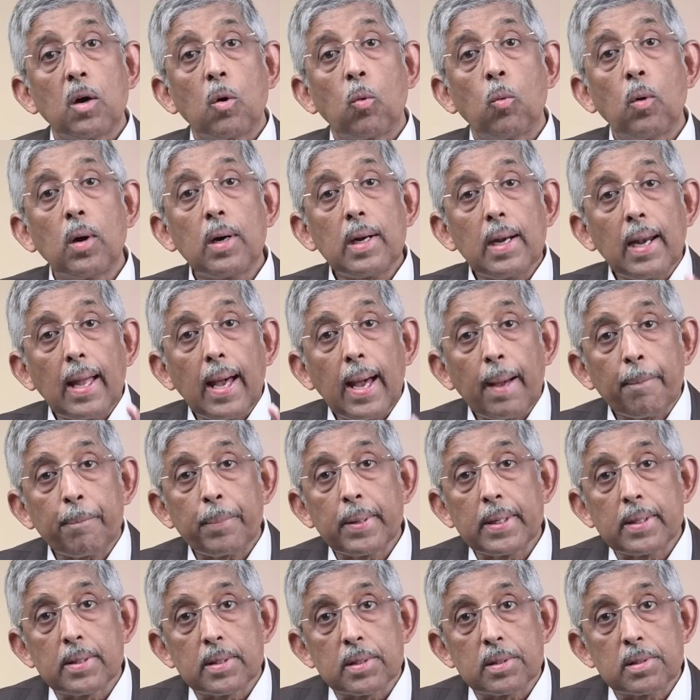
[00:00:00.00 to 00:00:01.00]
what will
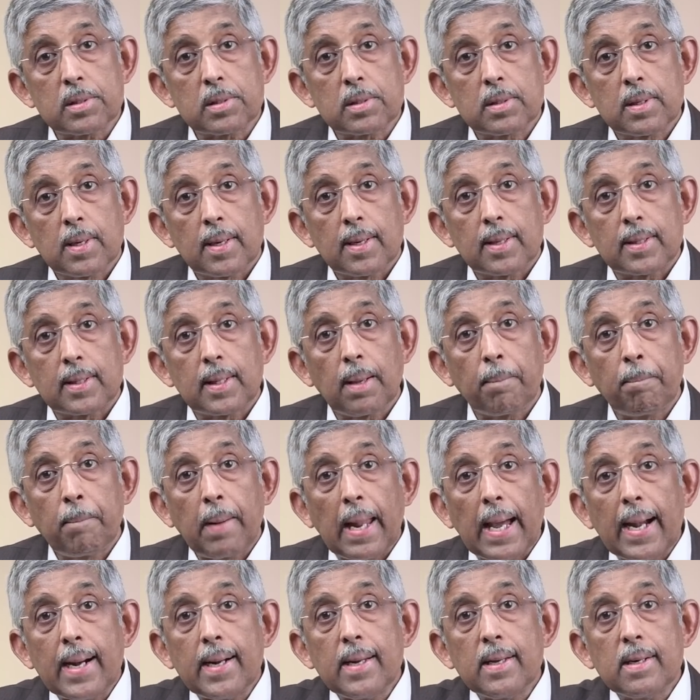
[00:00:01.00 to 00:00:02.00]
happen is the
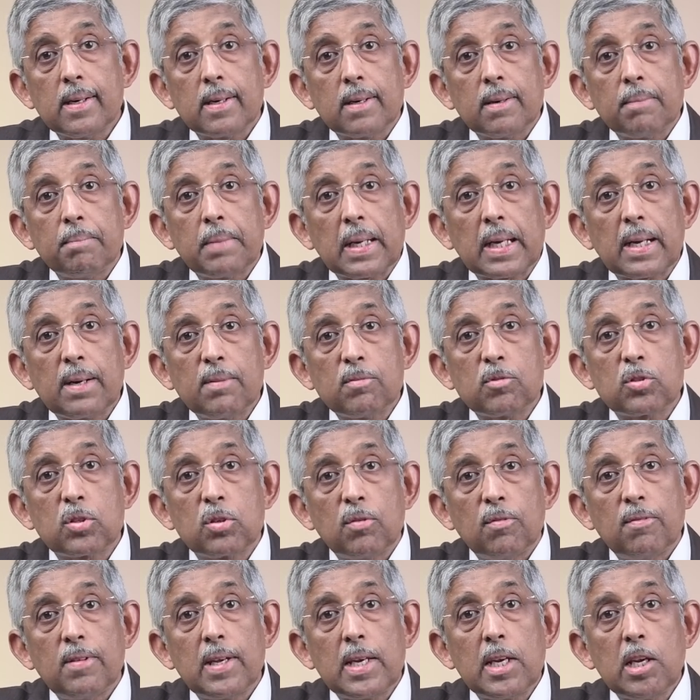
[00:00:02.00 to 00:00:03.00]
bladder becomes
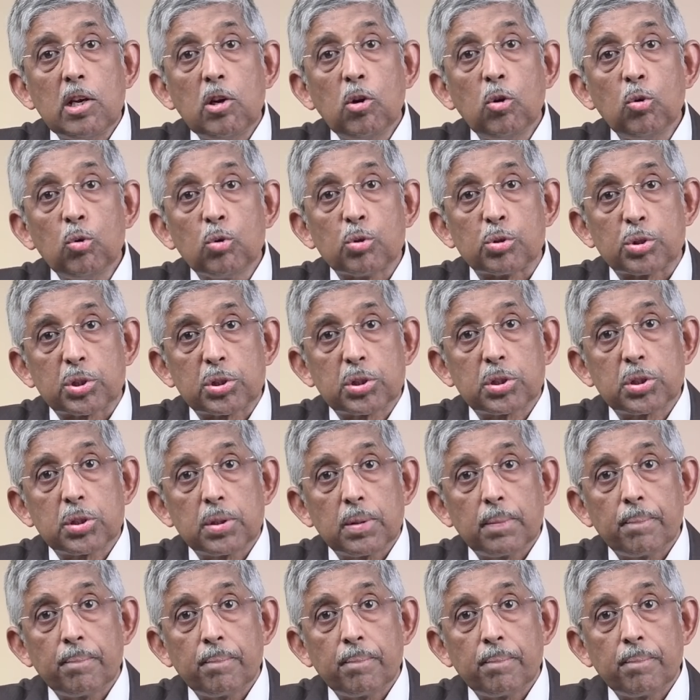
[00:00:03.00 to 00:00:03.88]
very loose.